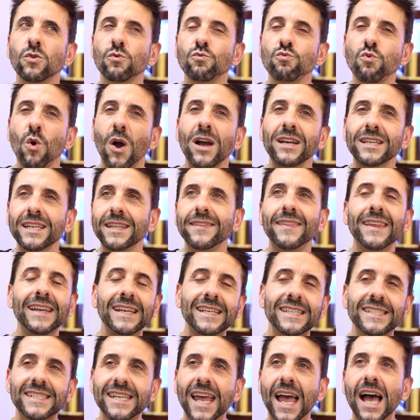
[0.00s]
Writing
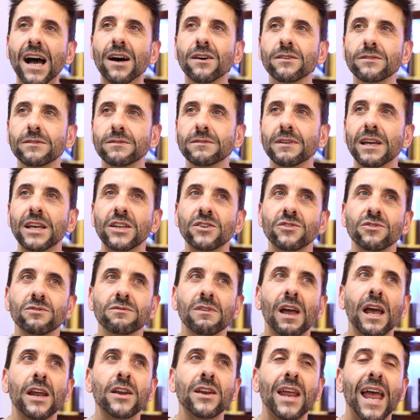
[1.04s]
things down and
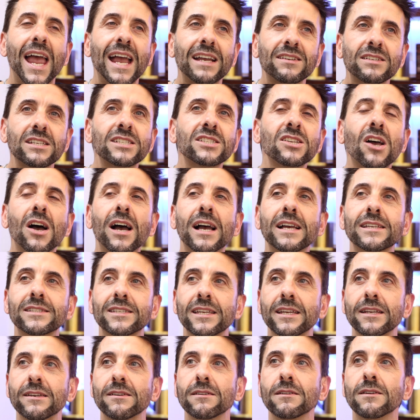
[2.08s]

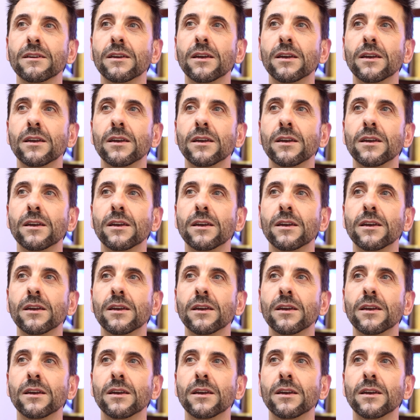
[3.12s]
exercising